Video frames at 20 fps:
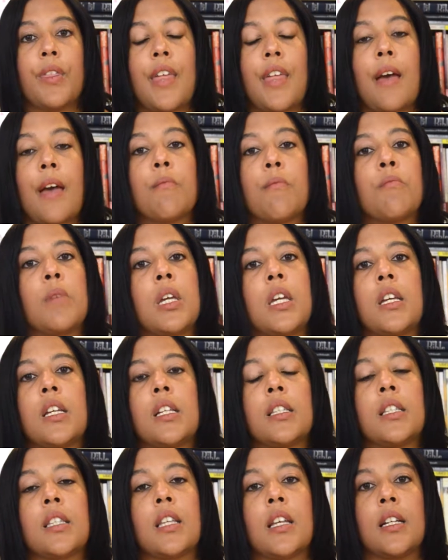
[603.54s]
that
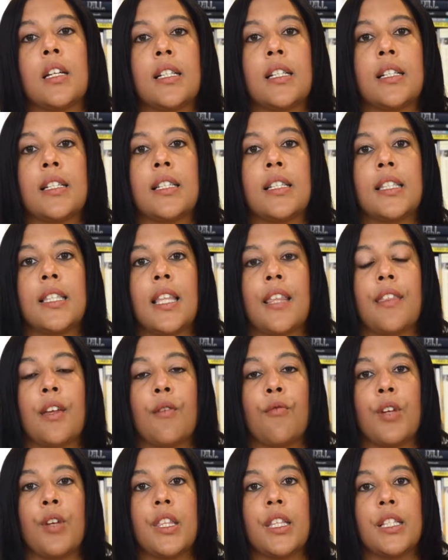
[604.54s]
means is that they
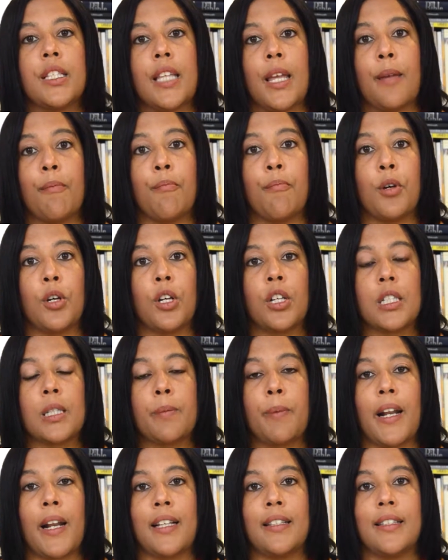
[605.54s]
read the same books,
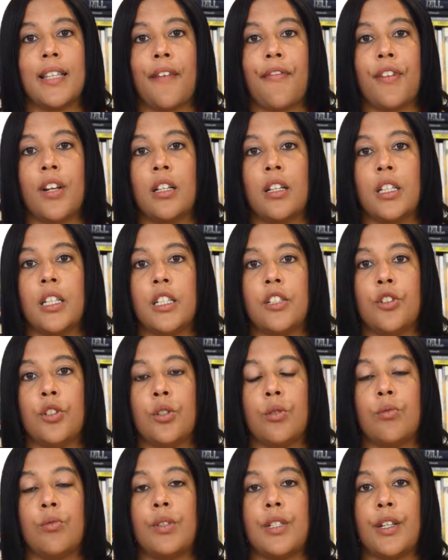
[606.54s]
but I definitely
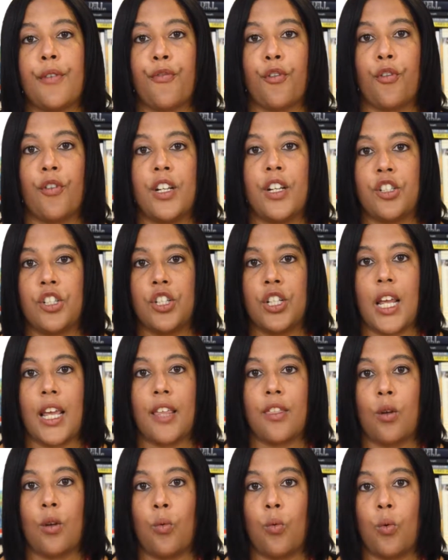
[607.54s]
do
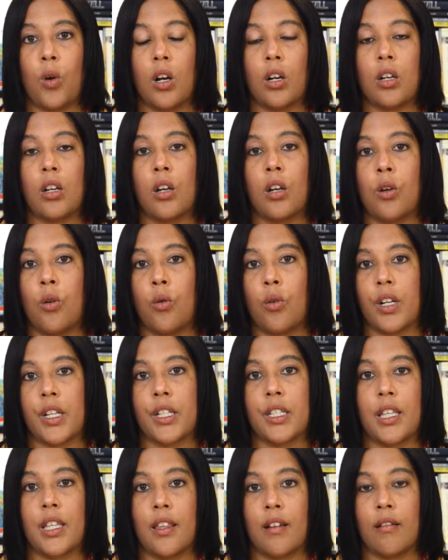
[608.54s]
differentiate the work
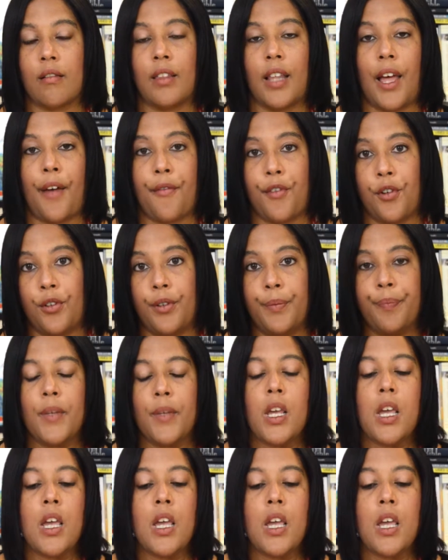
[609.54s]
according to their level.